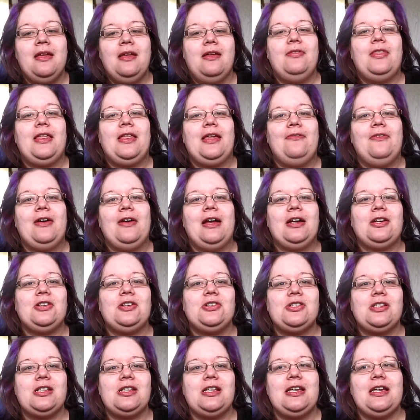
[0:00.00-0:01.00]
they've
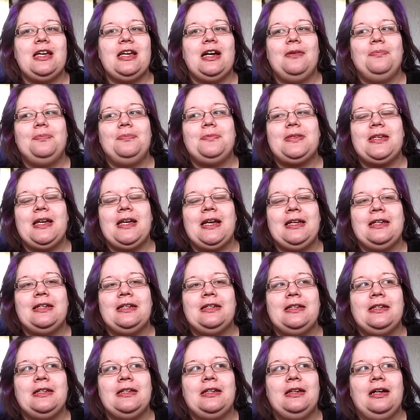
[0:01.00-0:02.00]
actually
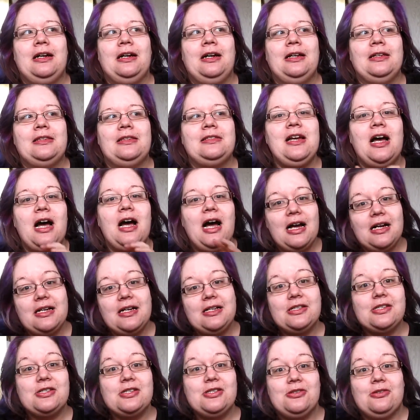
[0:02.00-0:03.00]
updated a
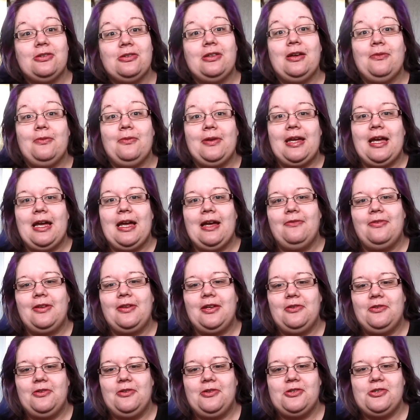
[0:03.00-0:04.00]
Target store that we have
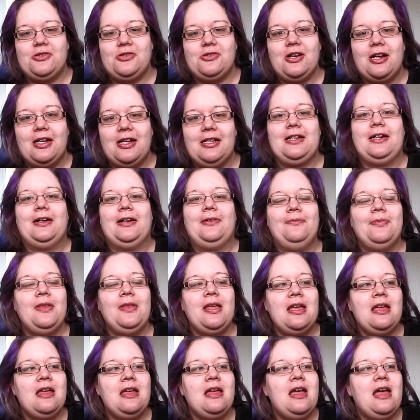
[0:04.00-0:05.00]
here in Australia.
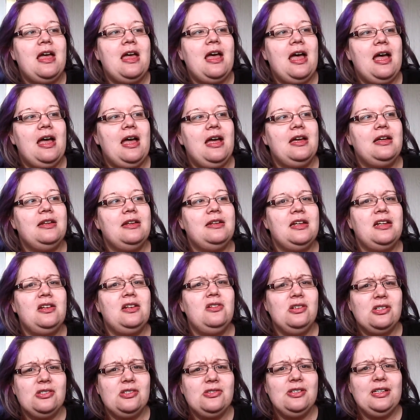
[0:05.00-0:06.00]
And it
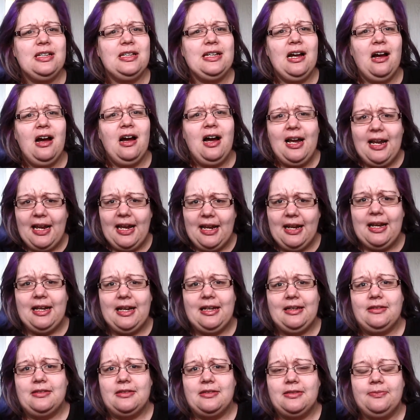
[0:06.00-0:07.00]
looks really high
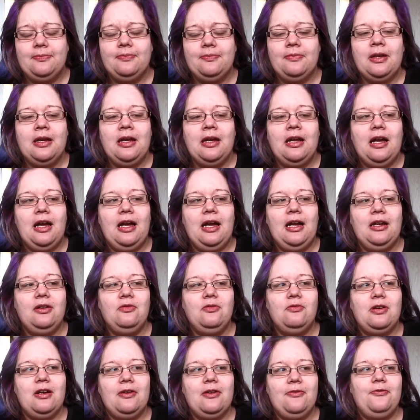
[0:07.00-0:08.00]
end. And
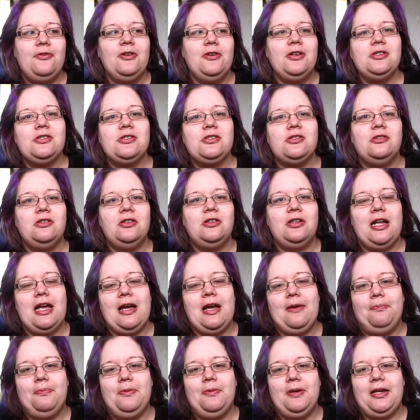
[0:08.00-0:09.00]
when I first saw it
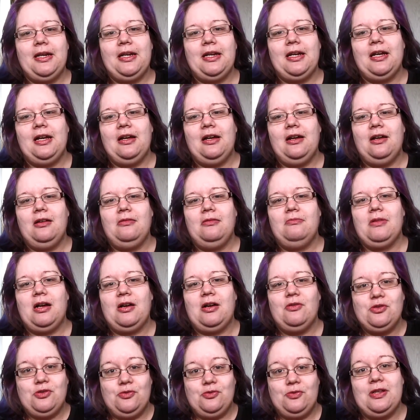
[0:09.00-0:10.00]
happening, um, I
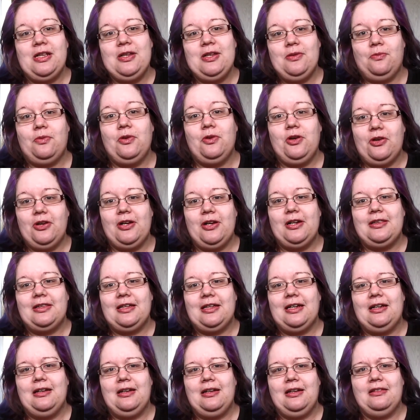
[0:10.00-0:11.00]
was really worried
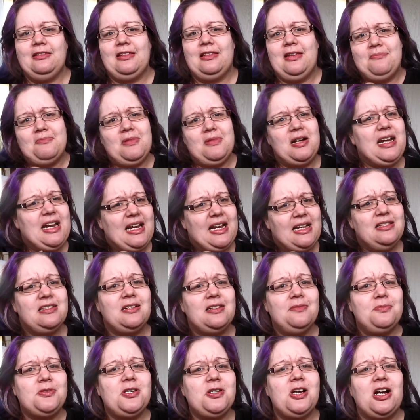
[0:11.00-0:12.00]
that they might end
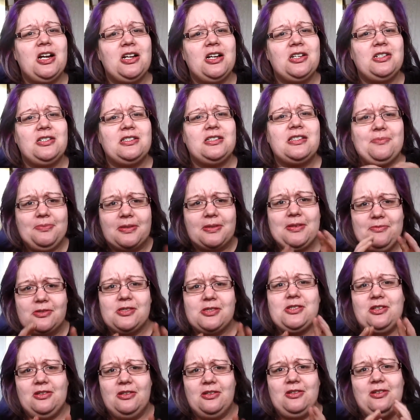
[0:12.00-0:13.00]
up charging. Something was
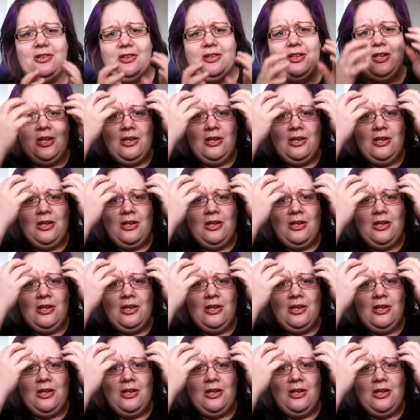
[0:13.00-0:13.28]
going to